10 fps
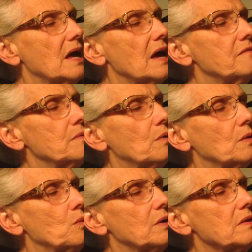
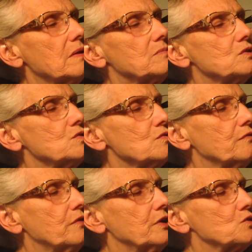Everyone wanted them to do the
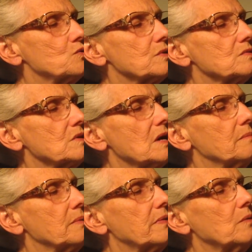funny tricks
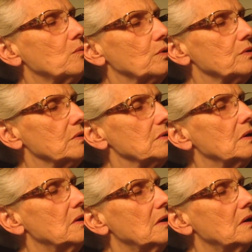again, but they wouldn't.